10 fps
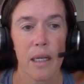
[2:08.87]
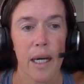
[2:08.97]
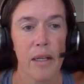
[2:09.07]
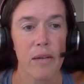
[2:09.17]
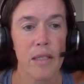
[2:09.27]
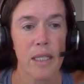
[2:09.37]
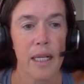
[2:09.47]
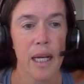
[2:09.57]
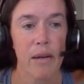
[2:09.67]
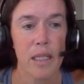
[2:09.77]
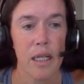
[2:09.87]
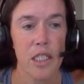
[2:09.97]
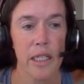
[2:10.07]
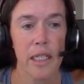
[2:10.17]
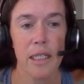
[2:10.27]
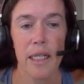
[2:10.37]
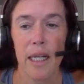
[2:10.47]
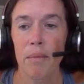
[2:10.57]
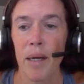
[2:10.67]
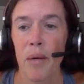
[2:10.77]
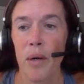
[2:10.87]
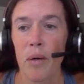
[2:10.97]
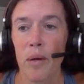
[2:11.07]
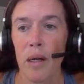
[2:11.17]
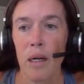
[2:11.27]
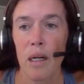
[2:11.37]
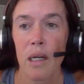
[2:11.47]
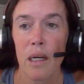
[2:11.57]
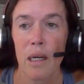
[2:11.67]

And you'll see now it's actually created my work order.